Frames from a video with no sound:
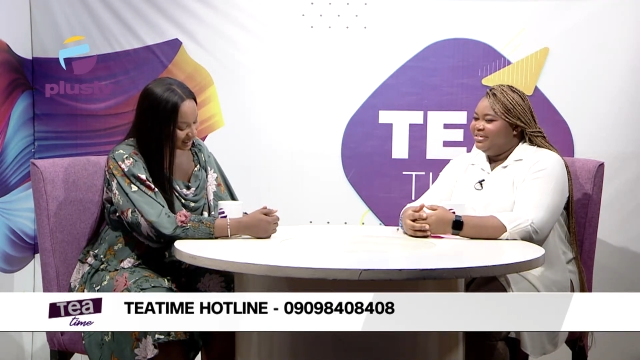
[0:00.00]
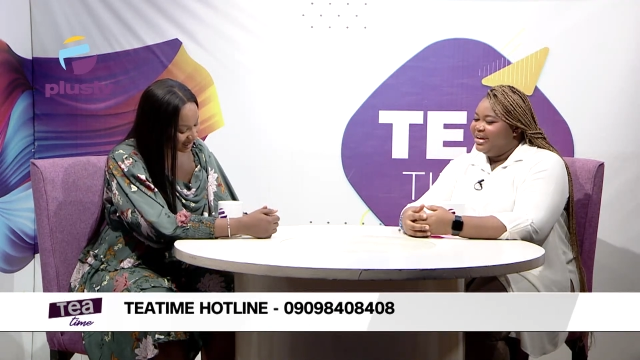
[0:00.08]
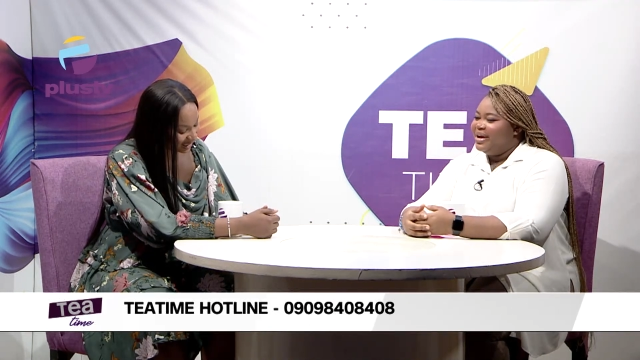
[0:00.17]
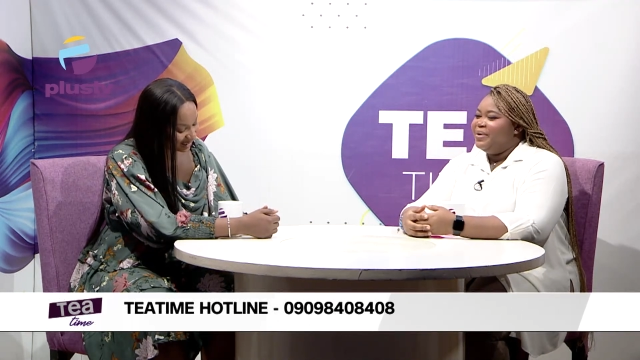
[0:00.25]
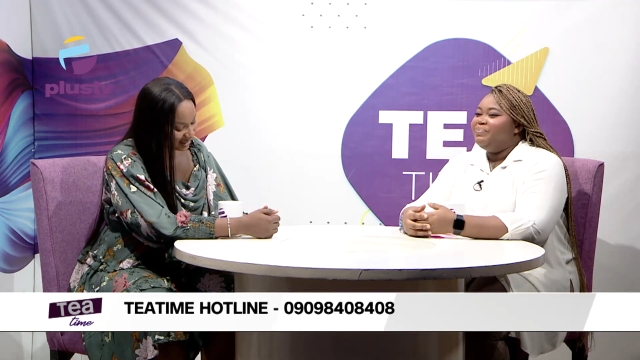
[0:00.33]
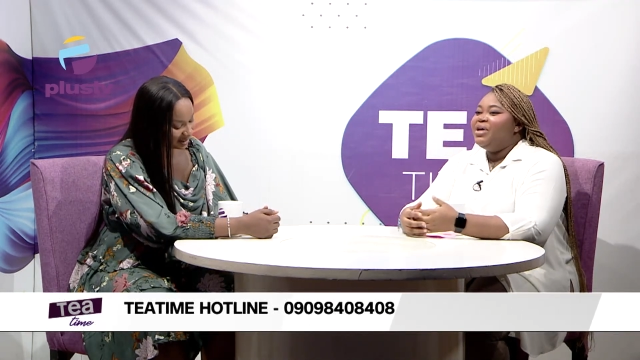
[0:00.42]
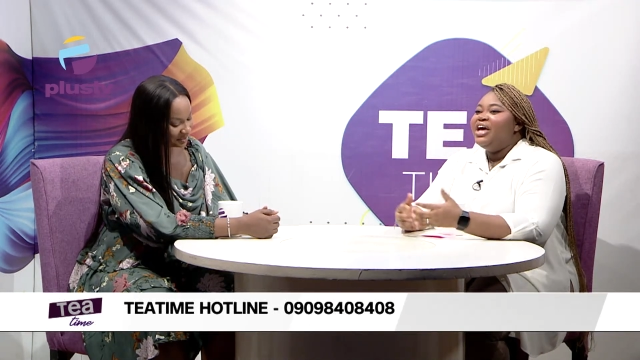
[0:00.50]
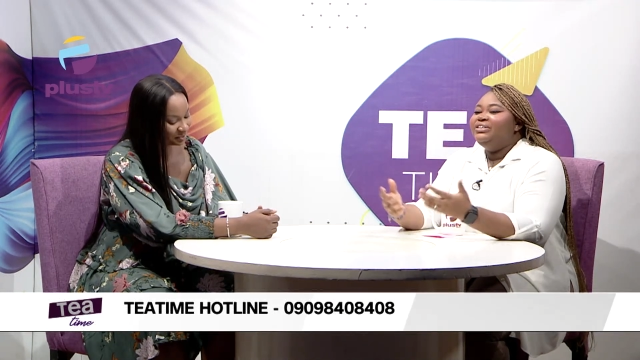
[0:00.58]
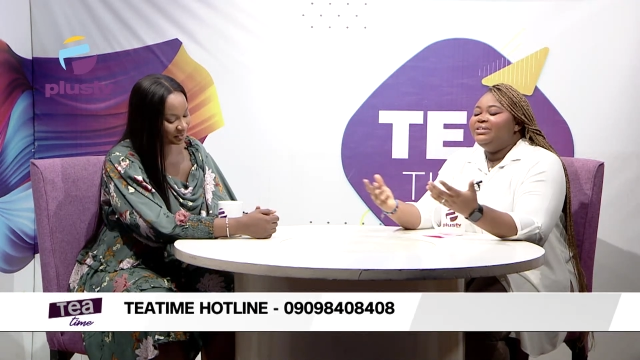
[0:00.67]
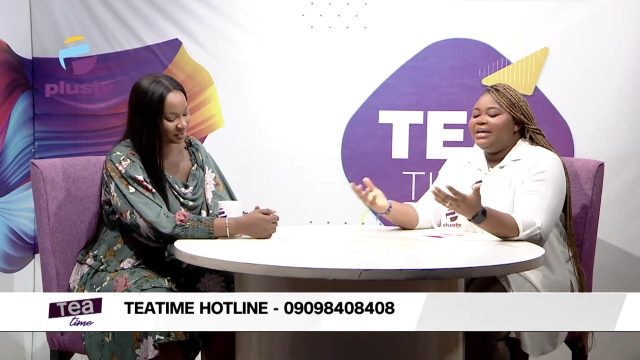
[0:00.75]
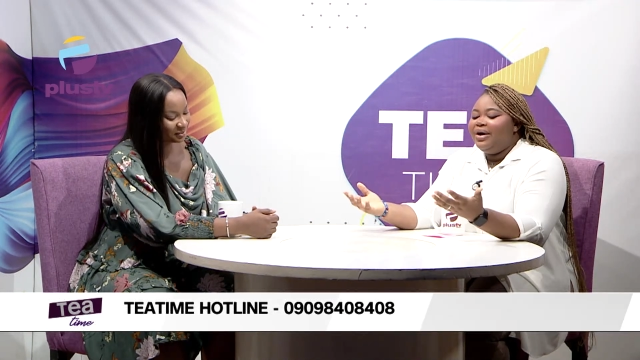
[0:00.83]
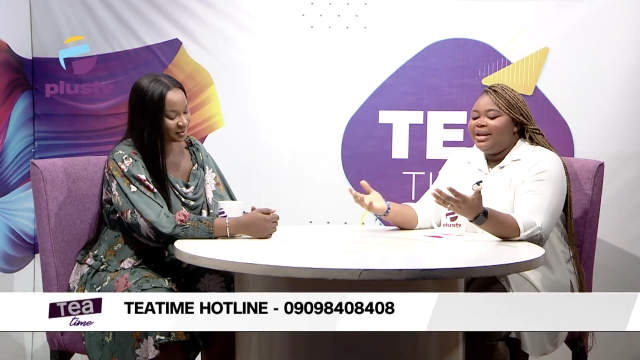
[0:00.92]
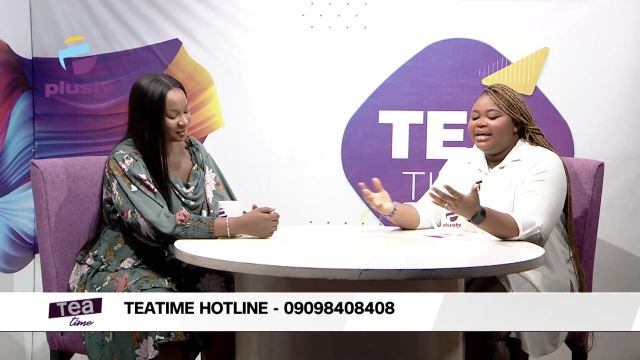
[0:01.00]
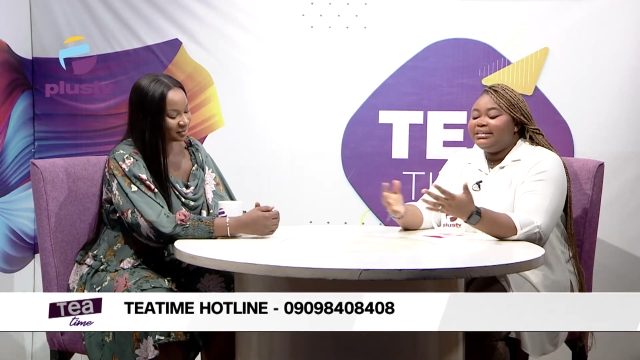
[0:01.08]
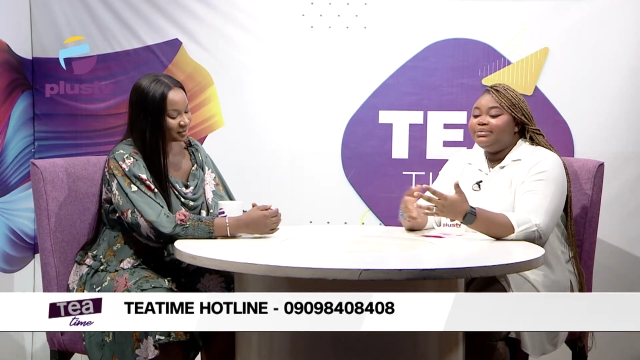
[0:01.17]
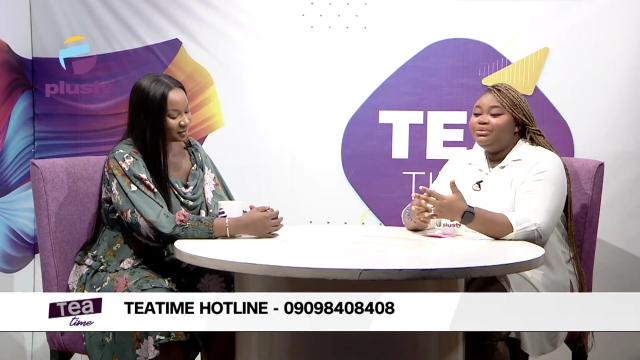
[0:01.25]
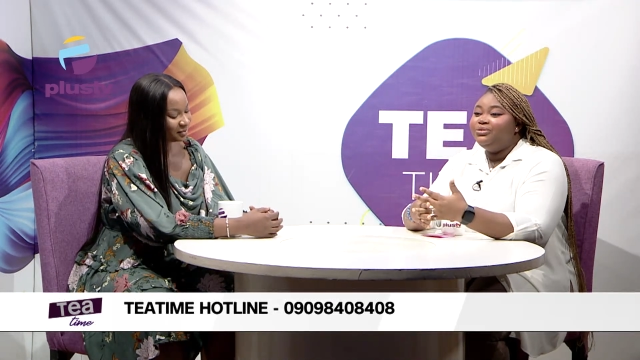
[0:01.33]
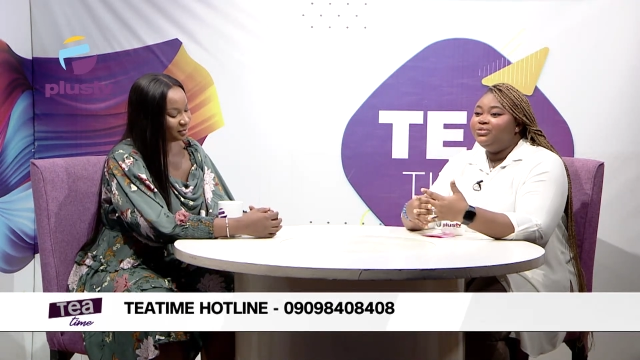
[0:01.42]
Yeah. Nice. So now
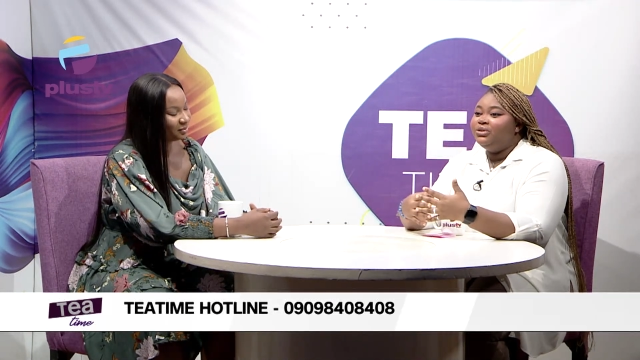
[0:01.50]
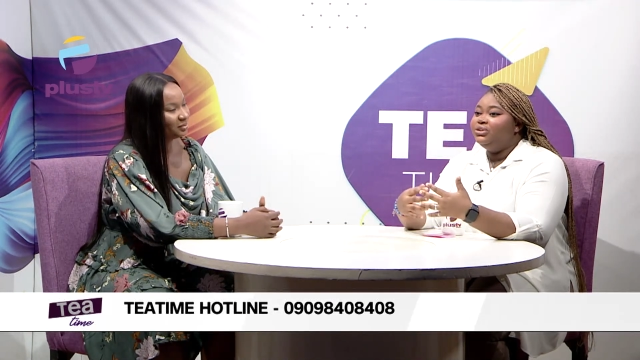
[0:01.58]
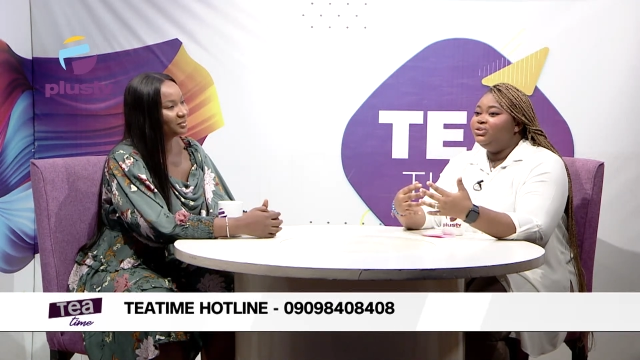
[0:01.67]
let's move on